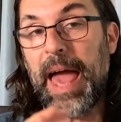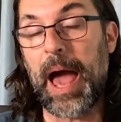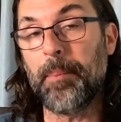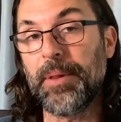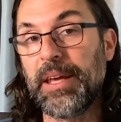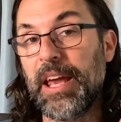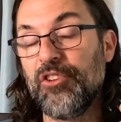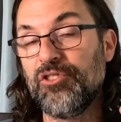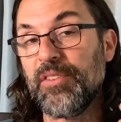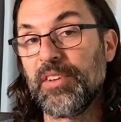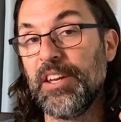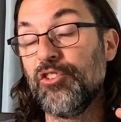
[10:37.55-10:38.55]

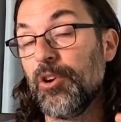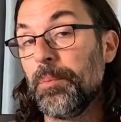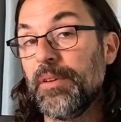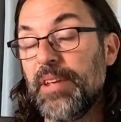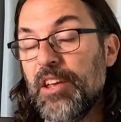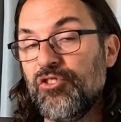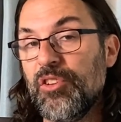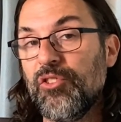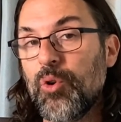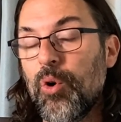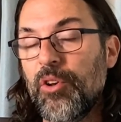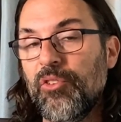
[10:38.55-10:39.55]
Applications and Interpretations
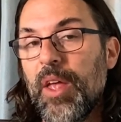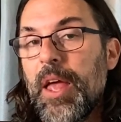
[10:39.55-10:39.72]
course,